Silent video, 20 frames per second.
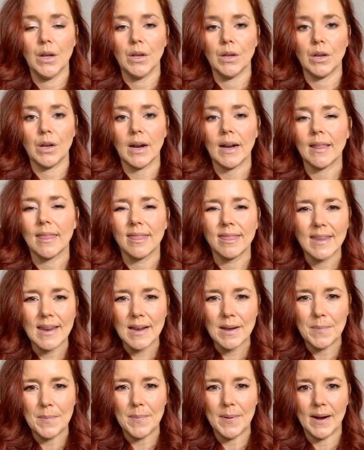You got to
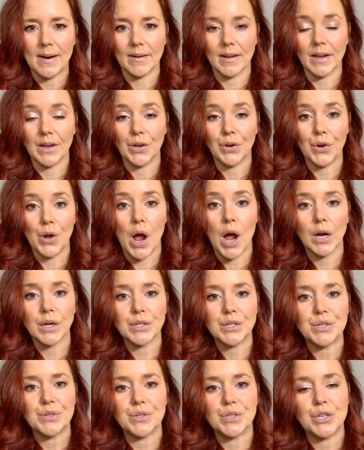think about it. Your dog
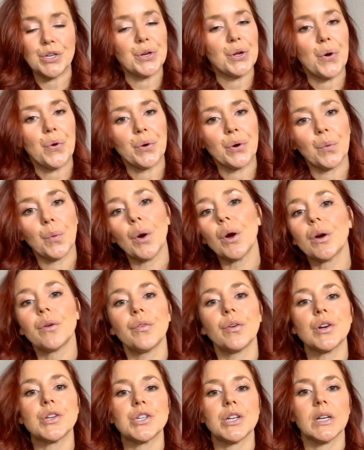is used to you going to work
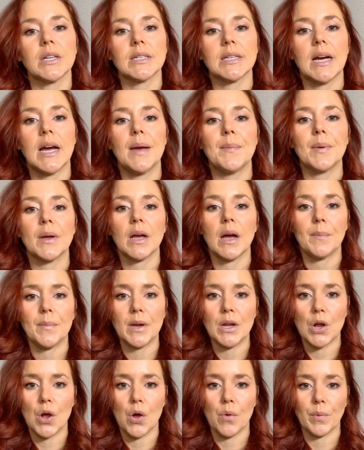for a chunk of time and
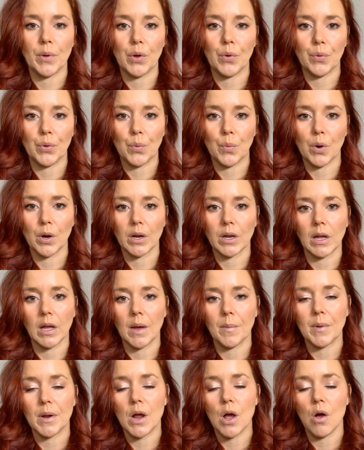coming home and going to work and
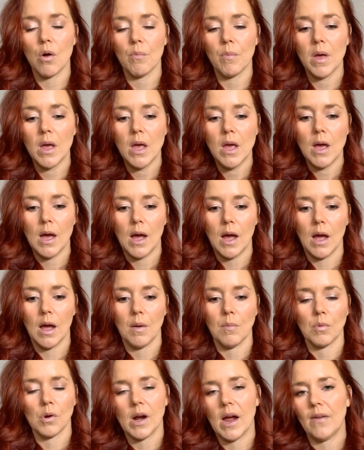coming home,
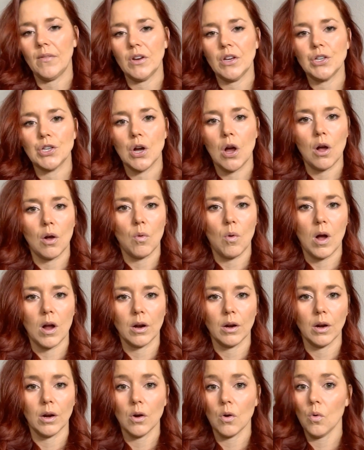um, or having a dog
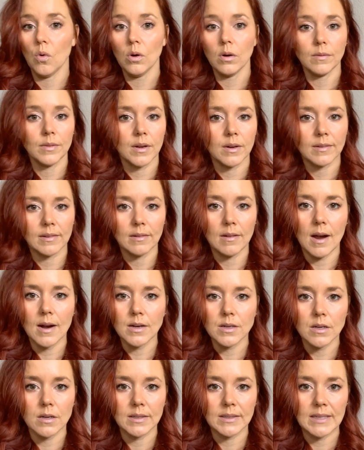walker. Or there's a lot
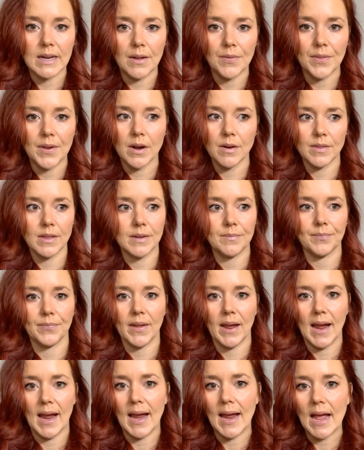of dogs out there that
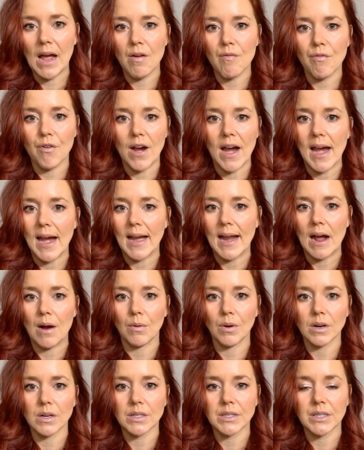hang out for eight
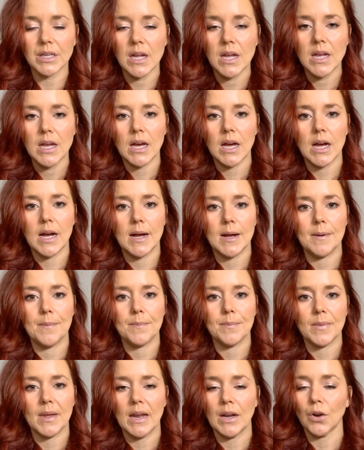hours
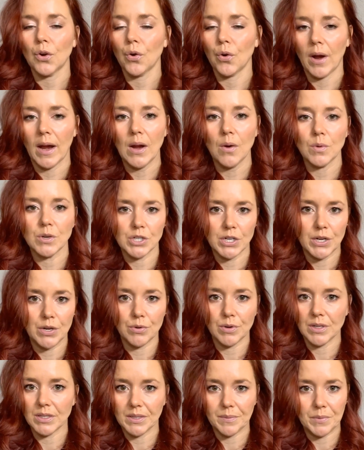um, in a crate, which I know
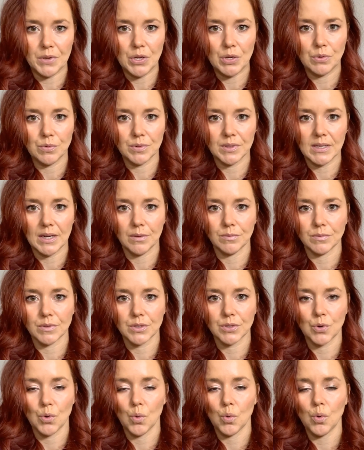to some of you
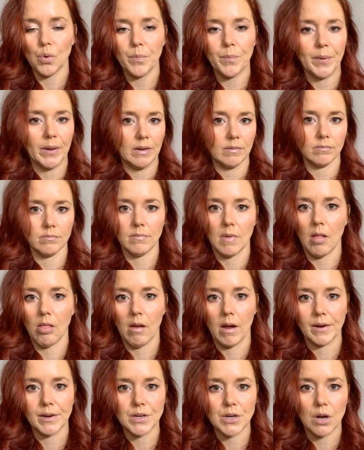sounds cruel, but a
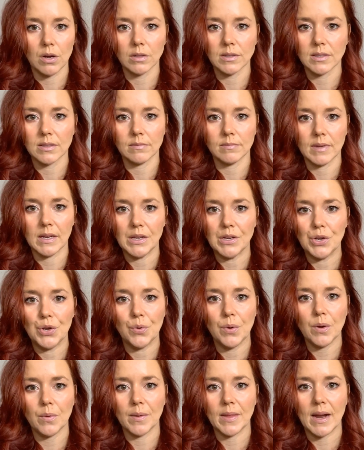lot of dogs can
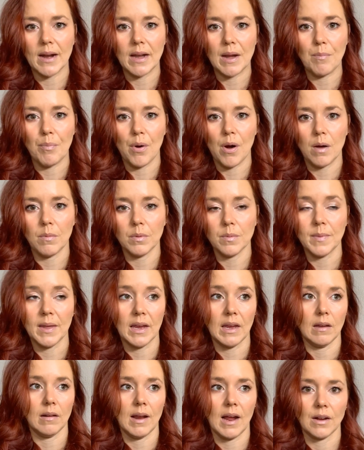do it without any problem. They
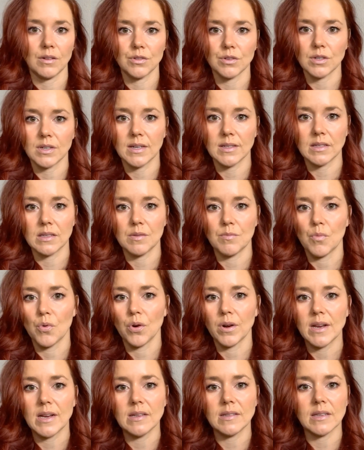get exercise in the
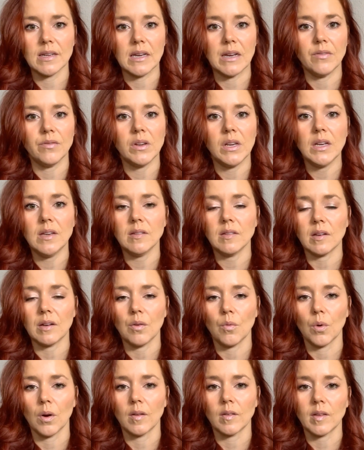mornings and evenings and
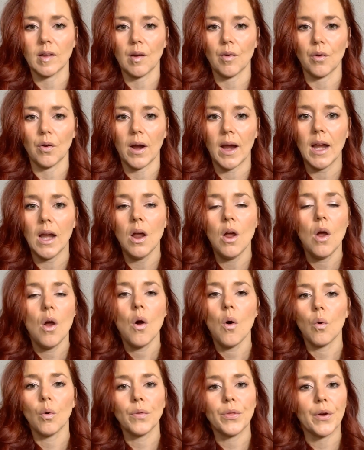it works out great.
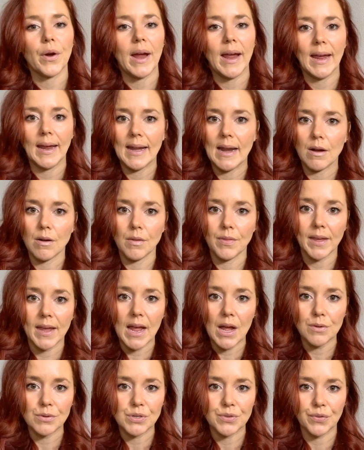Or they're hanging out on the
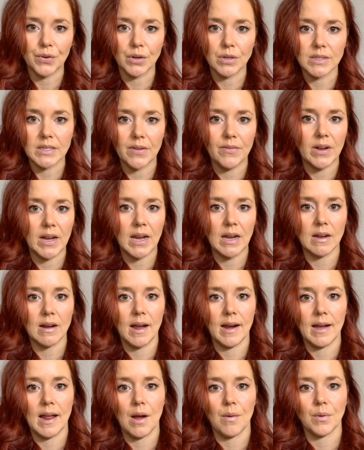couch for seven, eight,
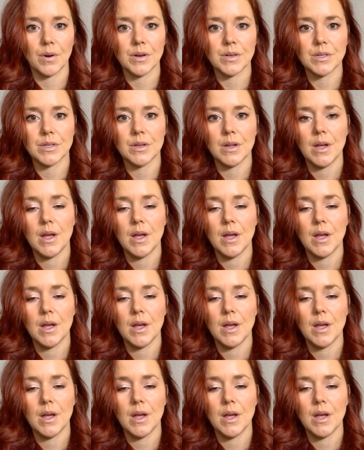nine hours.